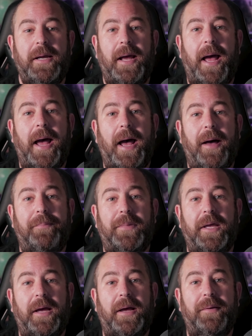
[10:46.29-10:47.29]

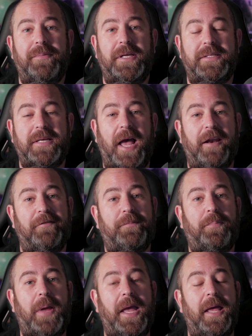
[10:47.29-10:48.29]
this kind
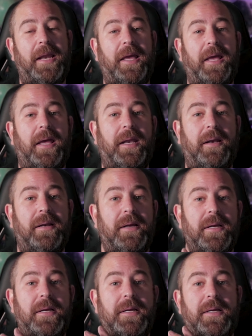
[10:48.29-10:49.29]
of Panian
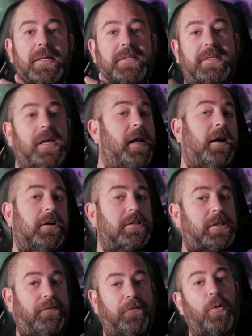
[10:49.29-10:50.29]

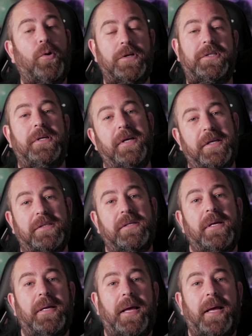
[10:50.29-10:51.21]
Seers forces